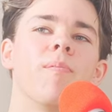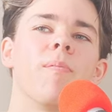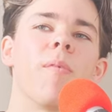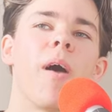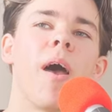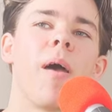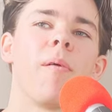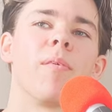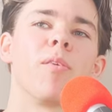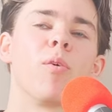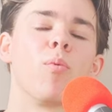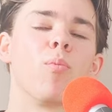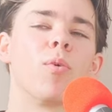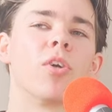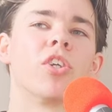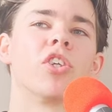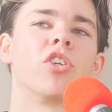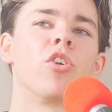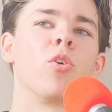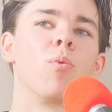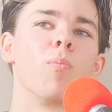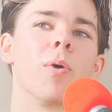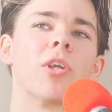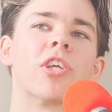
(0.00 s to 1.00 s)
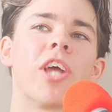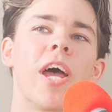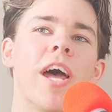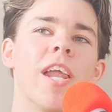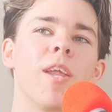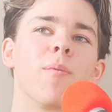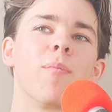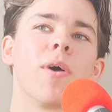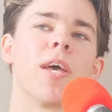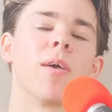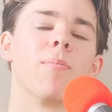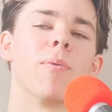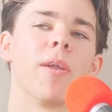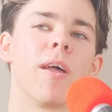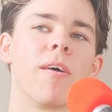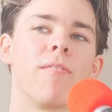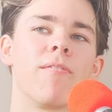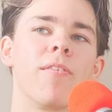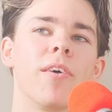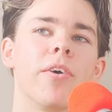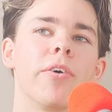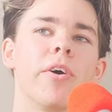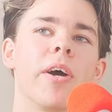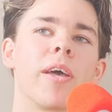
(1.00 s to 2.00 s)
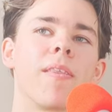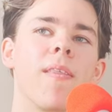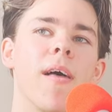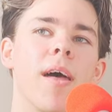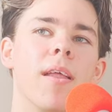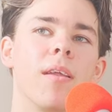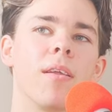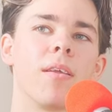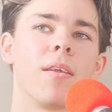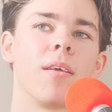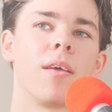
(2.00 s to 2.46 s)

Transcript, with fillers: I don't watch too much anime, but I feel like that